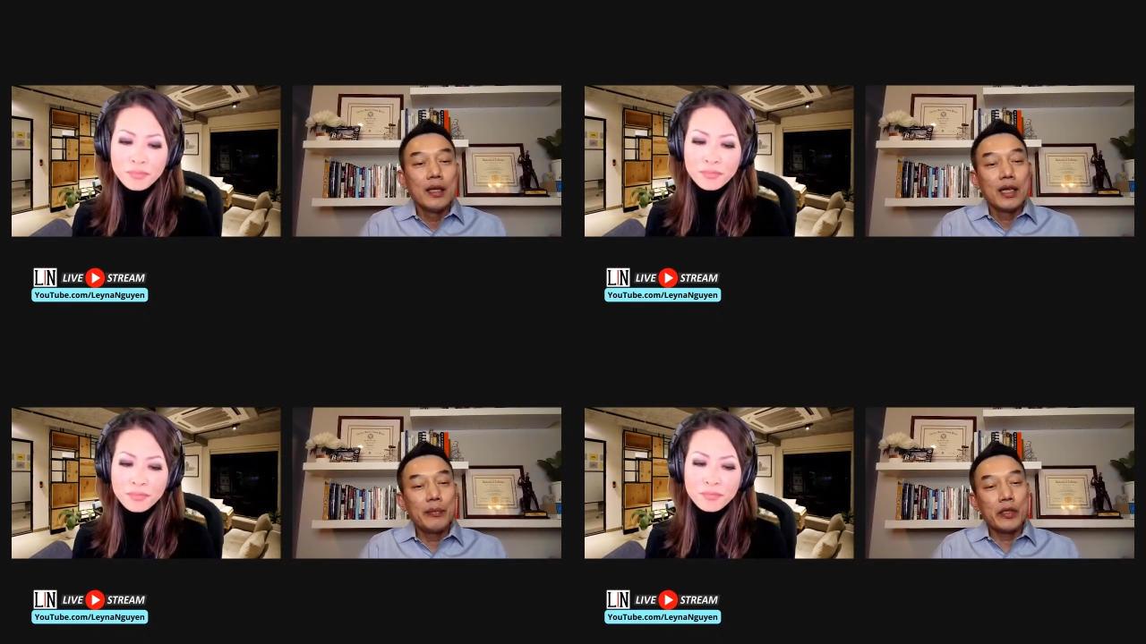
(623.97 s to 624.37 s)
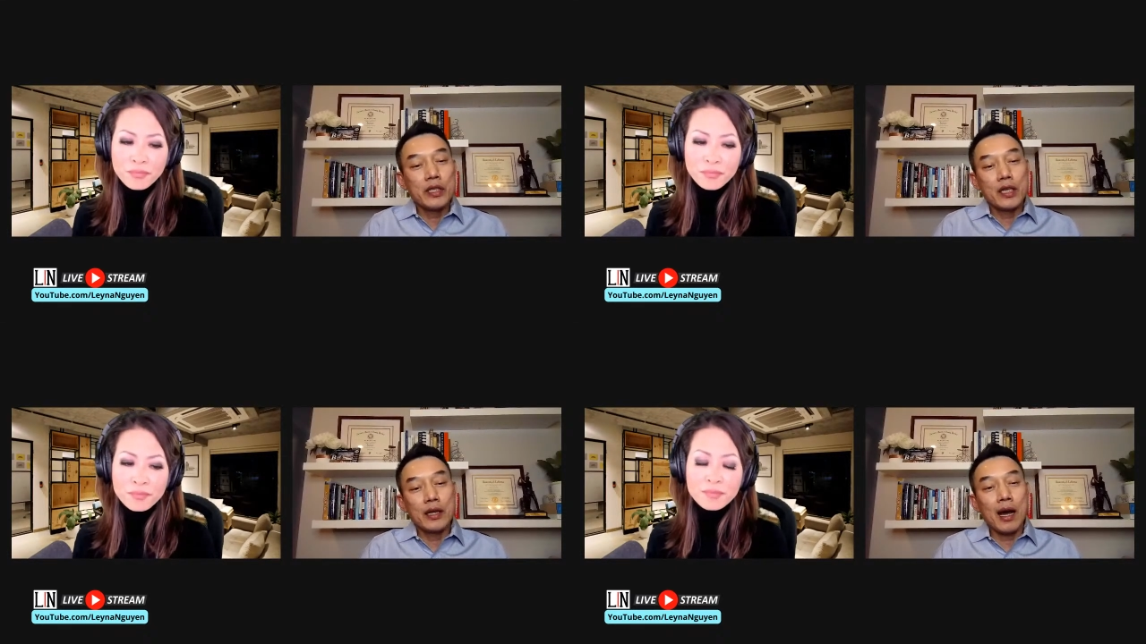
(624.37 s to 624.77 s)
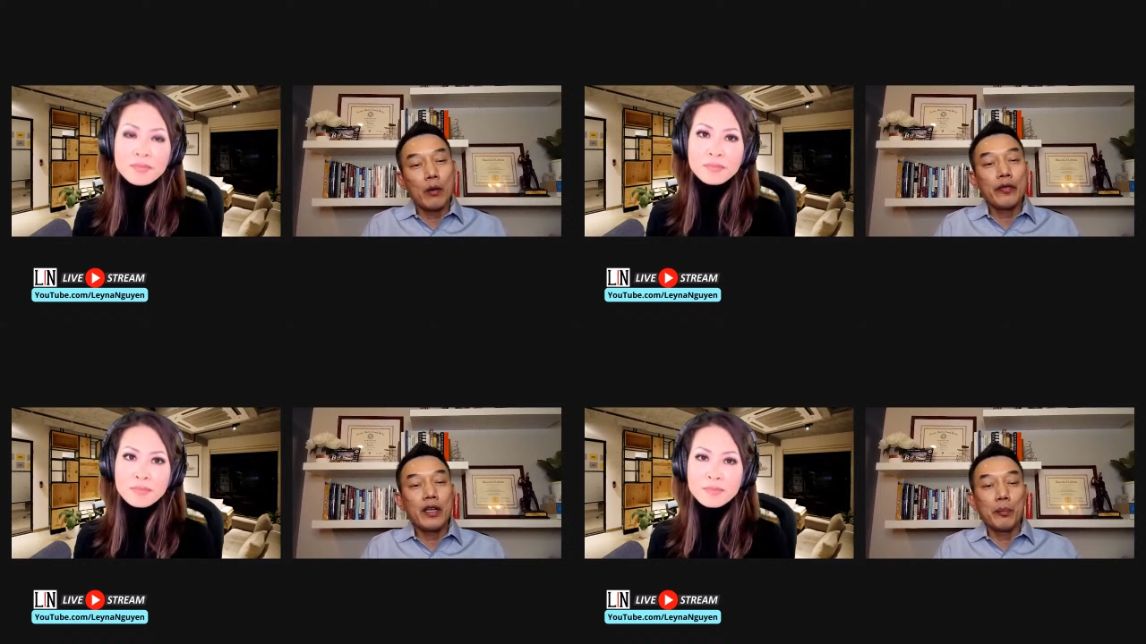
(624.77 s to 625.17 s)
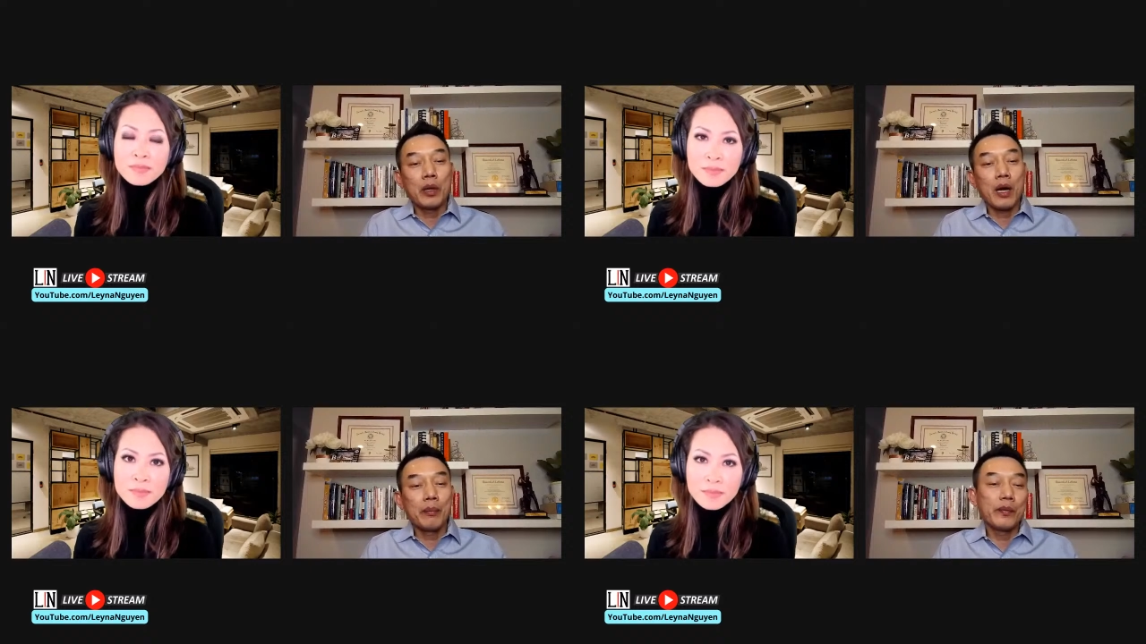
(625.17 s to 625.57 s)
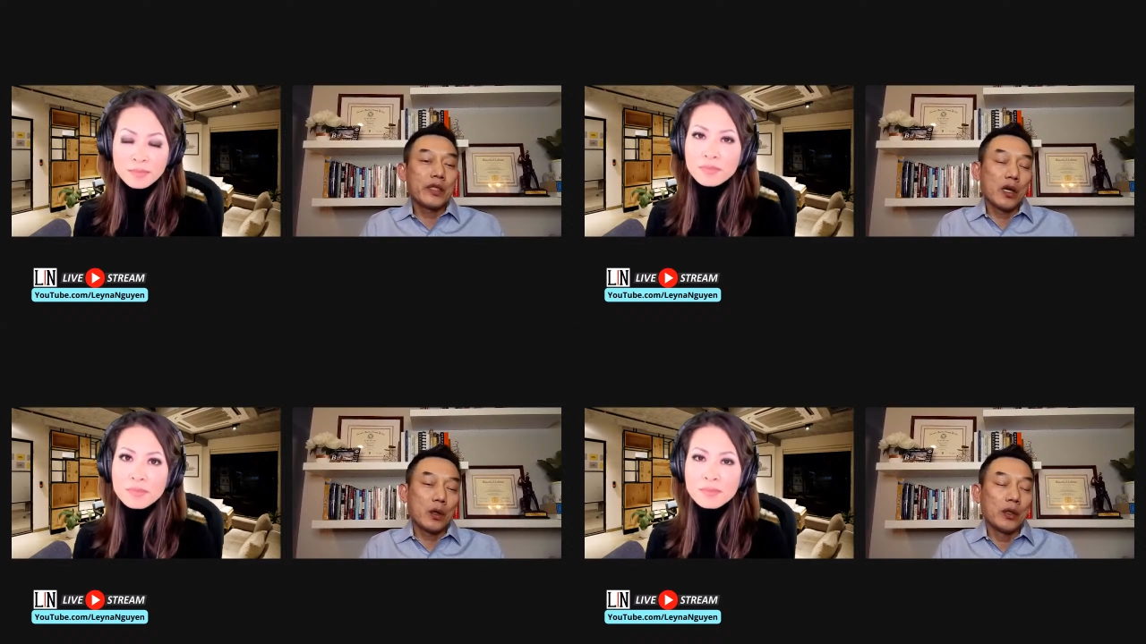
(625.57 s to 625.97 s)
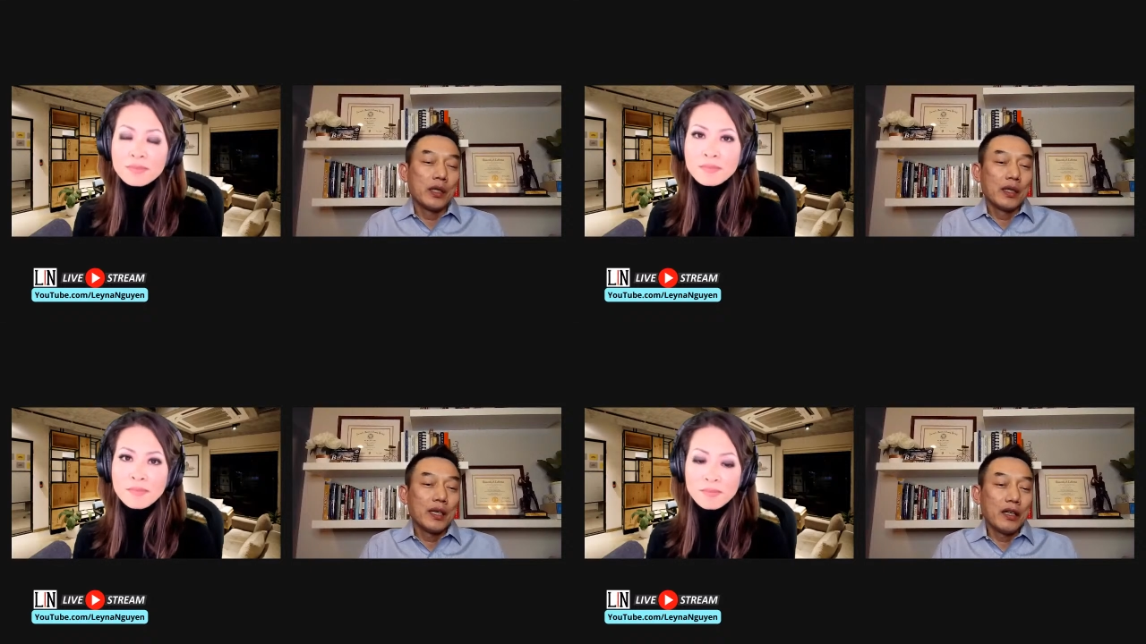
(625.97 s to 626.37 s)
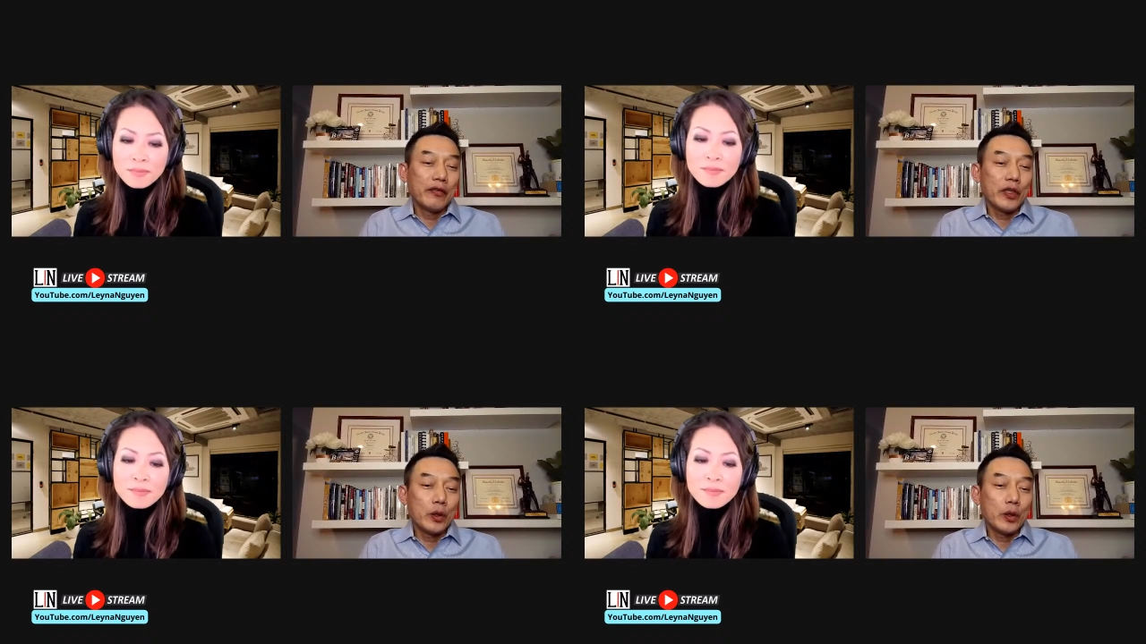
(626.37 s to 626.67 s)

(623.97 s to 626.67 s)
Speaker 1: keep your skin healthy and plump so if mm-hmm.